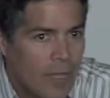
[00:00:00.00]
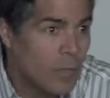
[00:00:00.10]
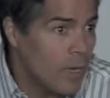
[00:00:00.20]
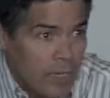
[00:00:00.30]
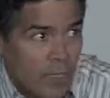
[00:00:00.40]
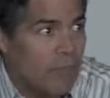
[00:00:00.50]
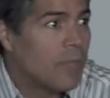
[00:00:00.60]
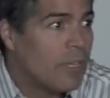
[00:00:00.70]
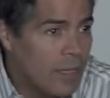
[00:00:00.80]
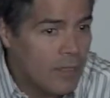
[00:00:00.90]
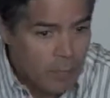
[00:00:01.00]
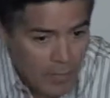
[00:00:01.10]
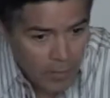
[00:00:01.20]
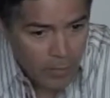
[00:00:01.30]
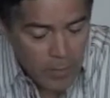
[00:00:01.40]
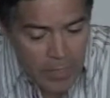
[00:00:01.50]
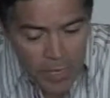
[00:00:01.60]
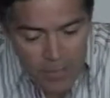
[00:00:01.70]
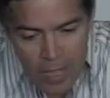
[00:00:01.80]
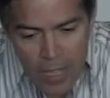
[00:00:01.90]
as well as everybody else. I'm not talking
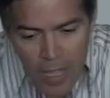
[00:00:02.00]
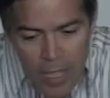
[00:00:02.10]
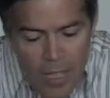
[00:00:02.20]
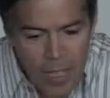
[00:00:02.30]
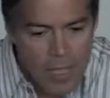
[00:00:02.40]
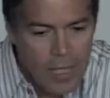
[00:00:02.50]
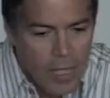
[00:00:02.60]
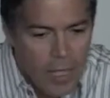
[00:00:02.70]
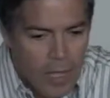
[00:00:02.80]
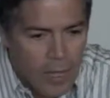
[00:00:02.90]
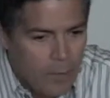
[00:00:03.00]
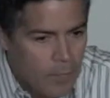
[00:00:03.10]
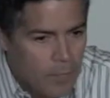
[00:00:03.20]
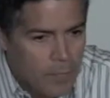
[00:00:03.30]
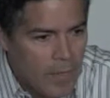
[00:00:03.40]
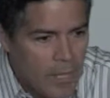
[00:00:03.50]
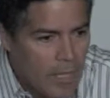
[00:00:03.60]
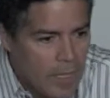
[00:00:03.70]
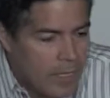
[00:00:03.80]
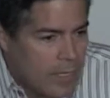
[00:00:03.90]
about.
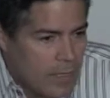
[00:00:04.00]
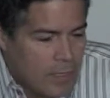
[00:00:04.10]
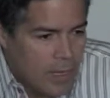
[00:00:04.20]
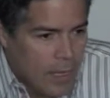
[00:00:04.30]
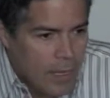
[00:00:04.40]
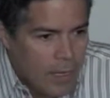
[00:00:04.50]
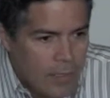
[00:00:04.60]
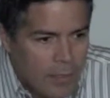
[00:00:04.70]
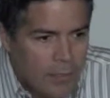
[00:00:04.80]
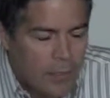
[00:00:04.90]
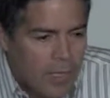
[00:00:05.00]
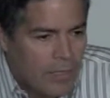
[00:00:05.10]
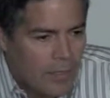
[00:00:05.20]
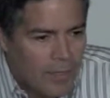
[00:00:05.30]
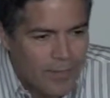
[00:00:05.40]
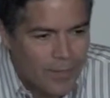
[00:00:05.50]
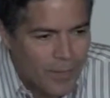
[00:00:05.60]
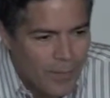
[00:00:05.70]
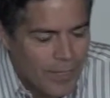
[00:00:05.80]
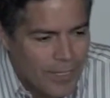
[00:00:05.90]
It's best
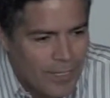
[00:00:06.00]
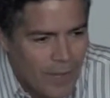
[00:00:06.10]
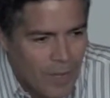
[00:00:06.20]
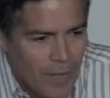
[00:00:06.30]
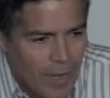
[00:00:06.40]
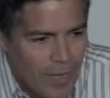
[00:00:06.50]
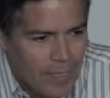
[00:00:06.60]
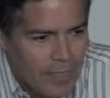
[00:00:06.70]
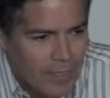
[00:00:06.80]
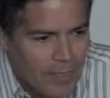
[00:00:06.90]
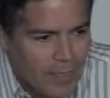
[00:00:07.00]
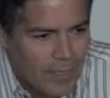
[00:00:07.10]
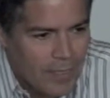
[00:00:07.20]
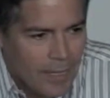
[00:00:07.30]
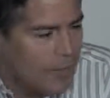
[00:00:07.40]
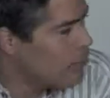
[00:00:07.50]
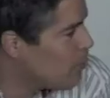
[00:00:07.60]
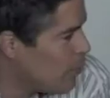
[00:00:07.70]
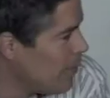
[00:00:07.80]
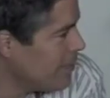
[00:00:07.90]
and worst. Oh my. Any
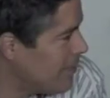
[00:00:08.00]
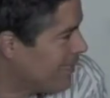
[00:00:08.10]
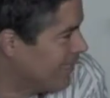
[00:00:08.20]
reports?